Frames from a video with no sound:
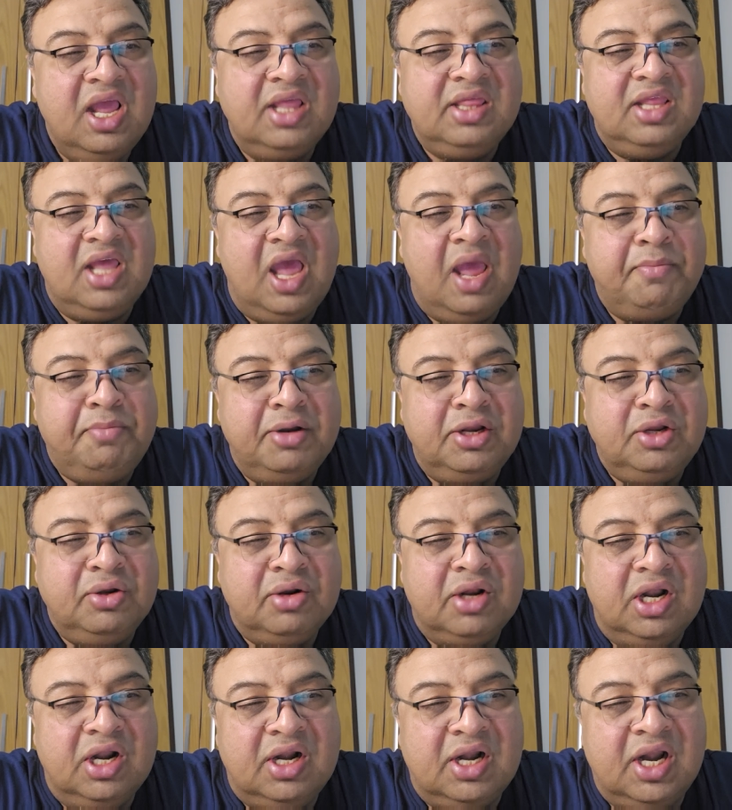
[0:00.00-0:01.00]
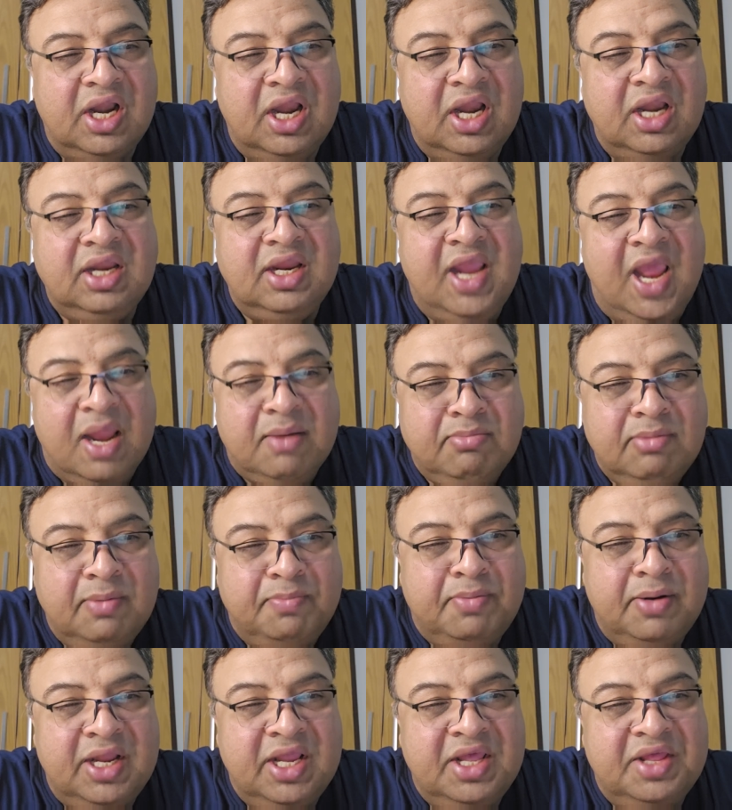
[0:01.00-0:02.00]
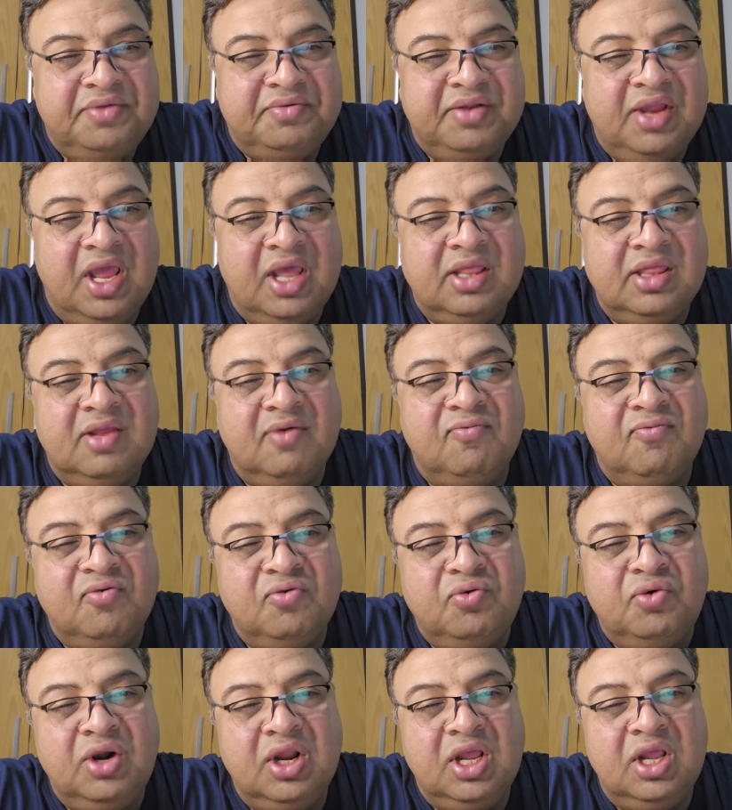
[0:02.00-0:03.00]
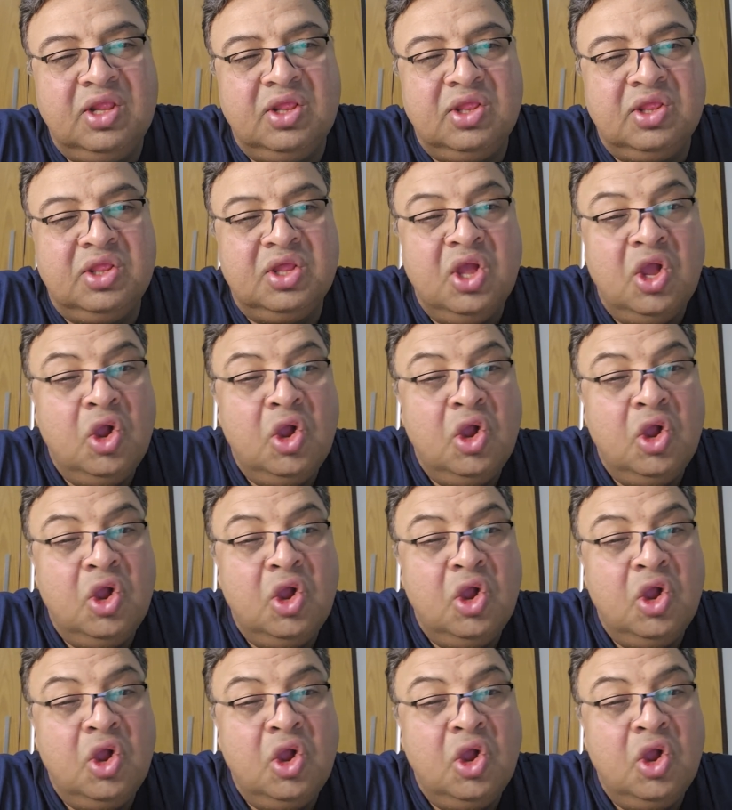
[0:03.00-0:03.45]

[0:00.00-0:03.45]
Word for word: and the epidural drain can be placed and the wound is